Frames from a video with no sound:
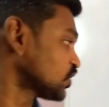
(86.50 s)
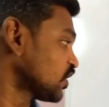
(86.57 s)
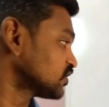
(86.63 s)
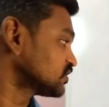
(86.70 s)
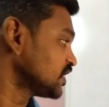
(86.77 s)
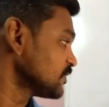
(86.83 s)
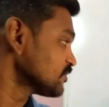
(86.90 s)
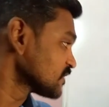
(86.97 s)

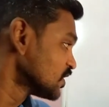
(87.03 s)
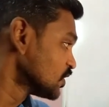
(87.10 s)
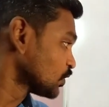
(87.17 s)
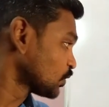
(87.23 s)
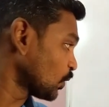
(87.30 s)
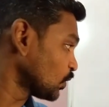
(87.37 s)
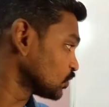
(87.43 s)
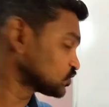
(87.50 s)
are the
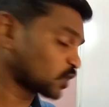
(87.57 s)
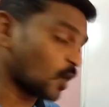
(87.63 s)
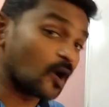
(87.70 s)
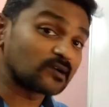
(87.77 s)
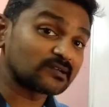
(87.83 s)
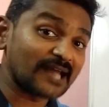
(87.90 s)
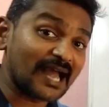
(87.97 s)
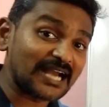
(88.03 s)
close
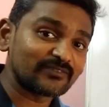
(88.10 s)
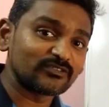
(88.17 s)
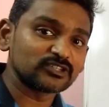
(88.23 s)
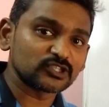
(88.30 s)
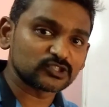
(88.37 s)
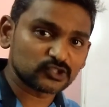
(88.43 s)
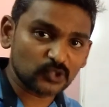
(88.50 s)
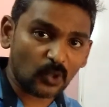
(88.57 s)
contact with
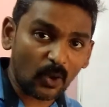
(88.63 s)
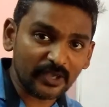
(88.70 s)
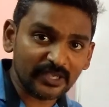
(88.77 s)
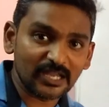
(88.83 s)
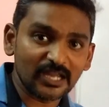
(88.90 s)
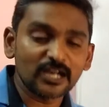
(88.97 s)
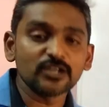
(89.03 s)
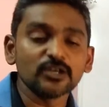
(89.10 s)
the
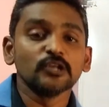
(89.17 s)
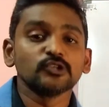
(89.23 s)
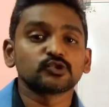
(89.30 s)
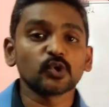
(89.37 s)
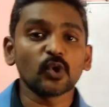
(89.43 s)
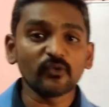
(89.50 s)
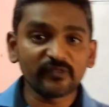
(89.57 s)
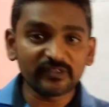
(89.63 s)
soil.
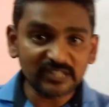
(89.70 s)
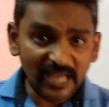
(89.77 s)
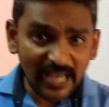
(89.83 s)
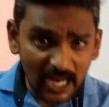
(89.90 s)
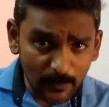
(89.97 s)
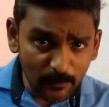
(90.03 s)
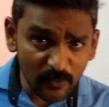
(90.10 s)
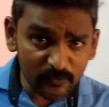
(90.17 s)
So with the
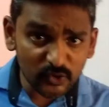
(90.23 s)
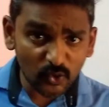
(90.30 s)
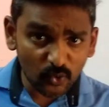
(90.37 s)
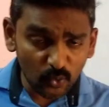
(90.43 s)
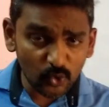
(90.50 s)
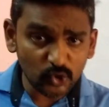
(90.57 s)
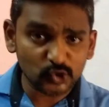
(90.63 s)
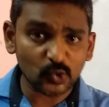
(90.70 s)
help of the
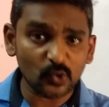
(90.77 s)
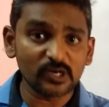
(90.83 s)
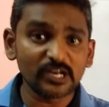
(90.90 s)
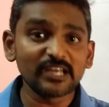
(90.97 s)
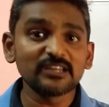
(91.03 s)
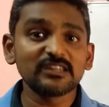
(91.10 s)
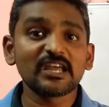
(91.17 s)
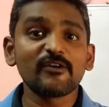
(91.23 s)
roots
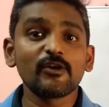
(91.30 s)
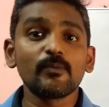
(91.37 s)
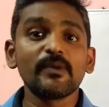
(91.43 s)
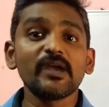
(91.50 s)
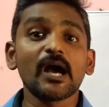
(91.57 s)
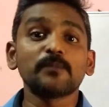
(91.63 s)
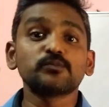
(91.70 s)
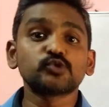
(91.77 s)
only they will
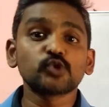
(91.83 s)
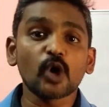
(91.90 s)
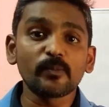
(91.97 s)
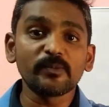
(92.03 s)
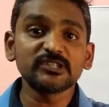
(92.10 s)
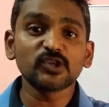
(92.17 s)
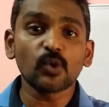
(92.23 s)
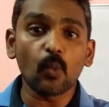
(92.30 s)
be
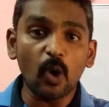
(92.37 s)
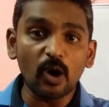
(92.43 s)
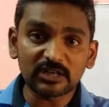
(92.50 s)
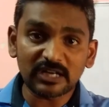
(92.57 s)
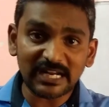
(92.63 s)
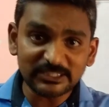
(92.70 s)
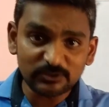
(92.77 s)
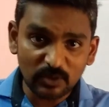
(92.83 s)
absorbing the
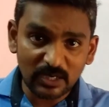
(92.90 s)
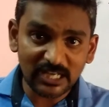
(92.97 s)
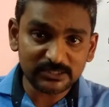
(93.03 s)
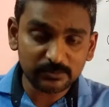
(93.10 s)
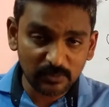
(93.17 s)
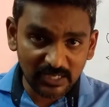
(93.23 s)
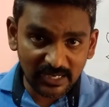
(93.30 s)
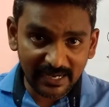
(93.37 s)
water as well
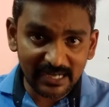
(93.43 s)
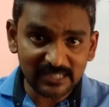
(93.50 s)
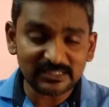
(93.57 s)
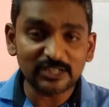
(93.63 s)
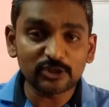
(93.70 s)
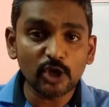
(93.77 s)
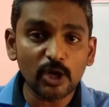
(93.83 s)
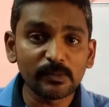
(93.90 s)
as minerals,
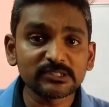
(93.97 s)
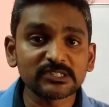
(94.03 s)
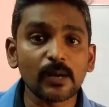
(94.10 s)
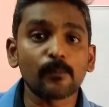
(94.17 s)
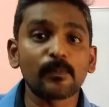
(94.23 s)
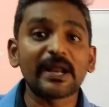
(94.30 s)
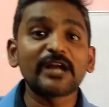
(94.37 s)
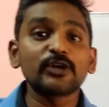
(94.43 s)
and they will be
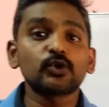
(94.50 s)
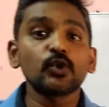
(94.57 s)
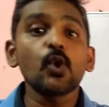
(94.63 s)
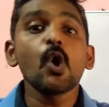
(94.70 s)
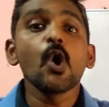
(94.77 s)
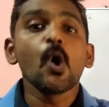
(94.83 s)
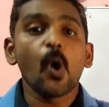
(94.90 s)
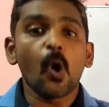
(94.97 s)
supplying
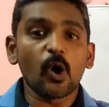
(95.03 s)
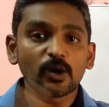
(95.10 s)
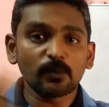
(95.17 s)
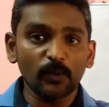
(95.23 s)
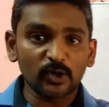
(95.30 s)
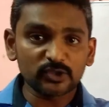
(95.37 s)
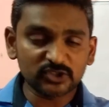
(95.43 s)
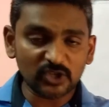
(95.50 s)
to all
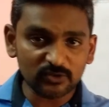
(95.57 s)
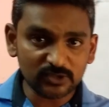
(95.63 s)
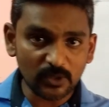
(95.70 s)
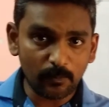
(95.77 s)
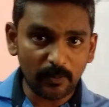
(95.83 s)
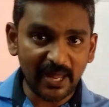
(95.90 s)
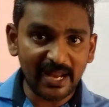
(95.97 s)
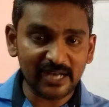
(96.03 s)
parts of the
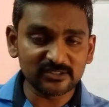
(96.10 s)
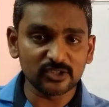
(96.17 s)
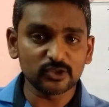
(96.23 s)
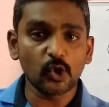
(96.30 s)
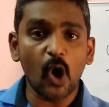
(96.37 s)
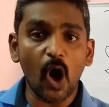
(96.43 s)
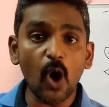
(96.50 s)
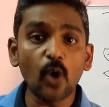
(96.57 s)
plants.
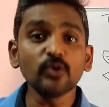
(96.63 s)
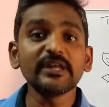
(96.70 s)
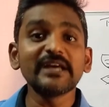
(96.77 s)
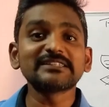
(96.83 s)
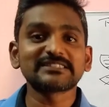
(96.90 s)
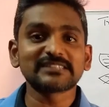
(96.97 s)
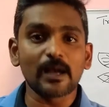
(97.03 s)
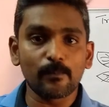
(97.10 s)
So how
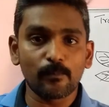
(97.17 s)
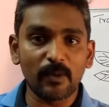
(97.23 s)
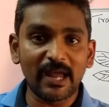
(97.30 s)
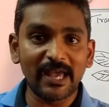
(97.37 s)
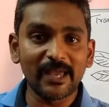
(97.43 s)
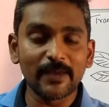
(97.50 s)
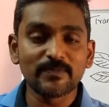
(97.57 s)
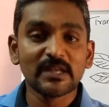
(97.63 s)
they
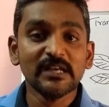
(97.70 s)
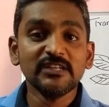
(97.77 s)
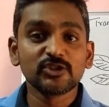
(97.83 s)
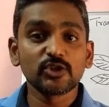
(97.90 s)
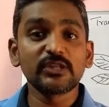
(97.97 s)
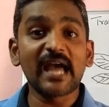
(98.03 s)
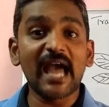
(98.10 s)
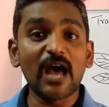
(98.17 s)
supply,
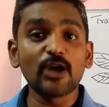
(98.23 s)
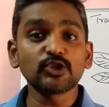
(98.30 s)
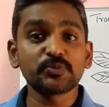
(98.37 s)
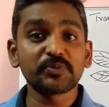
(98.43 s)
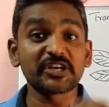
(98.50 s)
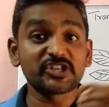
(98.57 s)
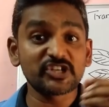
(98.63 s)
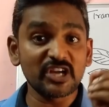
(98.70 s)
so they have
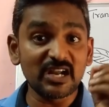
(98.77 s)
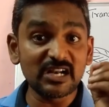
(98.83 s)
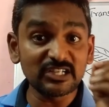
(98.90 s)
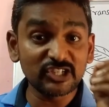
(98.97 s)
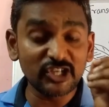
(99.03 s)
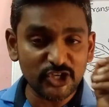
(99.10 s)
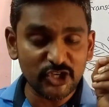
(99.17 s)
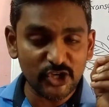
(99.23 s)
special
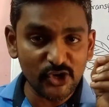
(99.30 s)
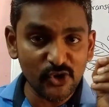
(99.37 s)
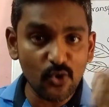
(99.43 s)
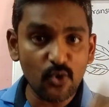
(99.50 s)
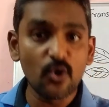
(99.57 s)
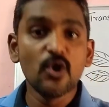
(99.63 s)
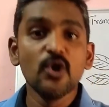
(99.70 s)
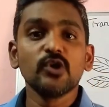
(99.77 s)

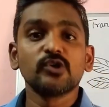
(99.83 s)
tissue,